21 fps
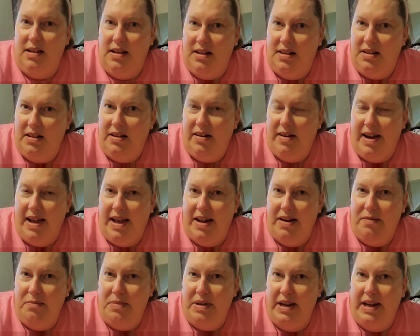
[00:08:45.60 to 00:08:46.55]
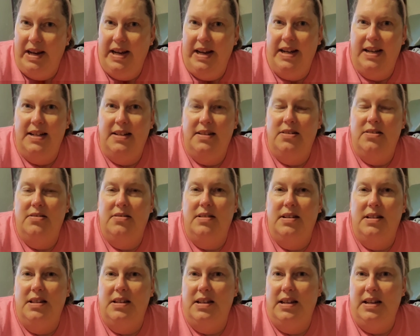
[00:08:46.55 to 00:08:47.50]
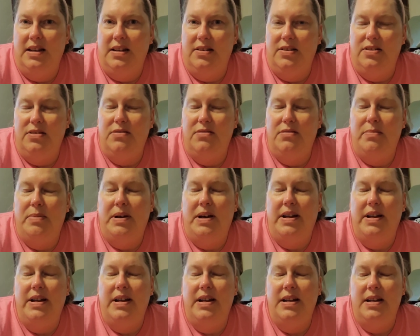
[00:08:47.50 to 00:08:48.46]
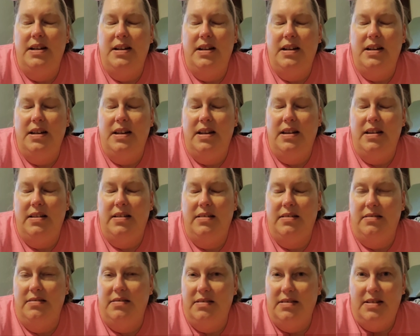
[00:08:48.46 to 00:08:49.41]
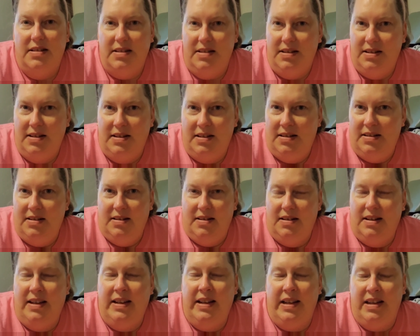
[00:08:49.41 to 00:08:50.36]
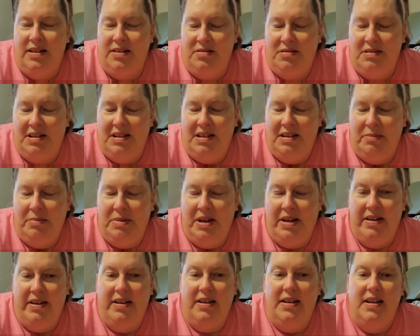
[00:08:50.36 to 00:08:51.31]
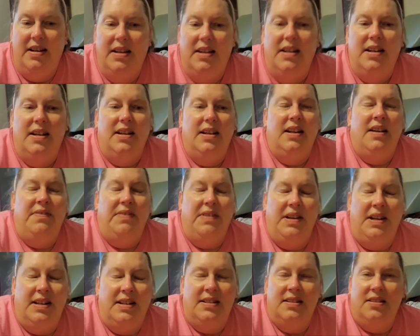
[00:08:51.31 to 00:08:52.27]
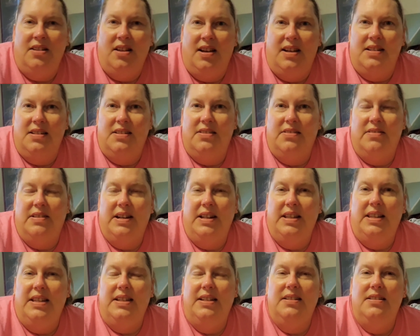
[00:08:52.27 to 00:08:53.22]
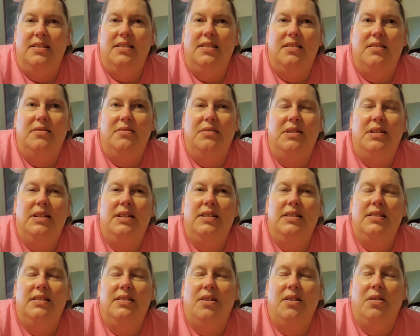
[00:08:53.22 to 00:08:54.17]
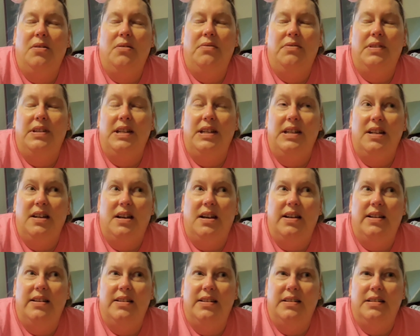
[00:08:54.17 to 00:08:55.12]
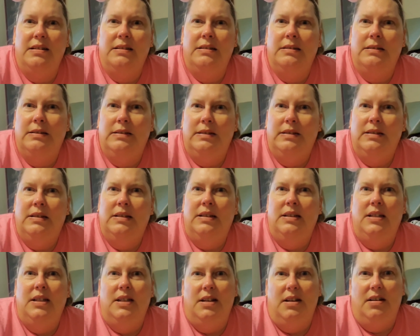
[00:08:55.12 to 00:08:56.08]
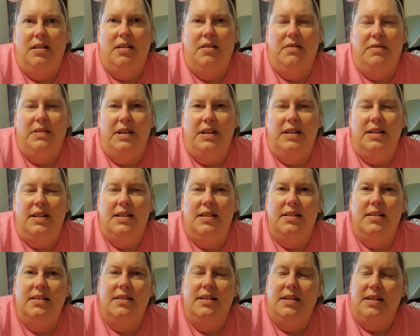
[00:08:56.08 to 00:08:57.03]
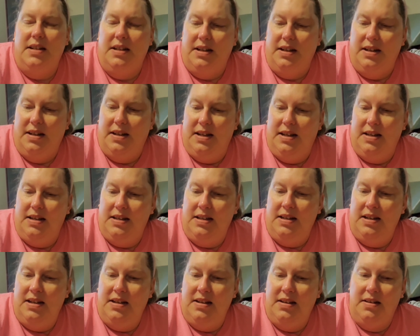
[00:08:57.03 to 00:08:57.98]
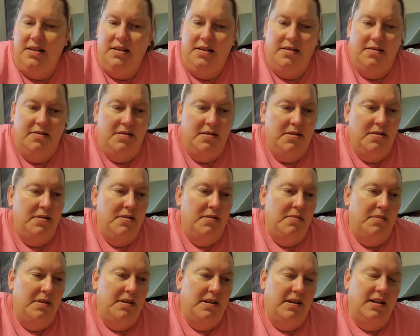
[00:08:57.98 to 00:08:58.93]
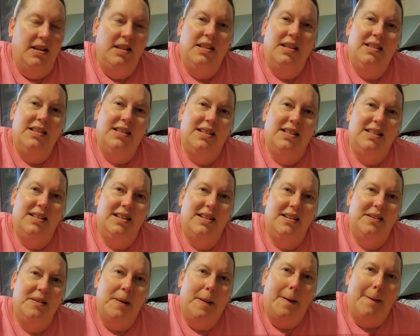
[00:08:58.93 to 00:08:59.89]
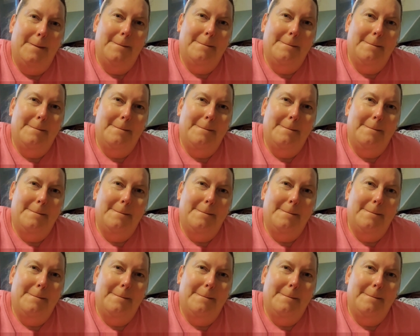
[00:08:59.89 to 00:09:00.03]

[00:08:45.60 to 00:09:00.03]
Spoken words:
and they're out of my hands, there's nothing I can do about it. I can't do anything about it if it gets lost or anything. So hopefully not. Hopefully it doesn't. 18, YouTube, I think that's it.